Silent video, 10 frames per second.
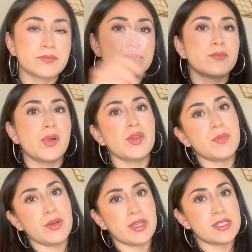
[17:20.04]
Both
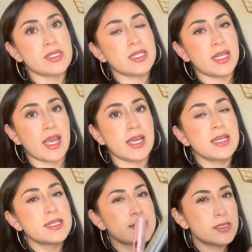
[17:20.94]
beauties today.
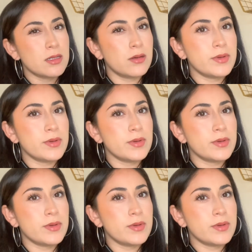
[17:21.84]
Doesn't always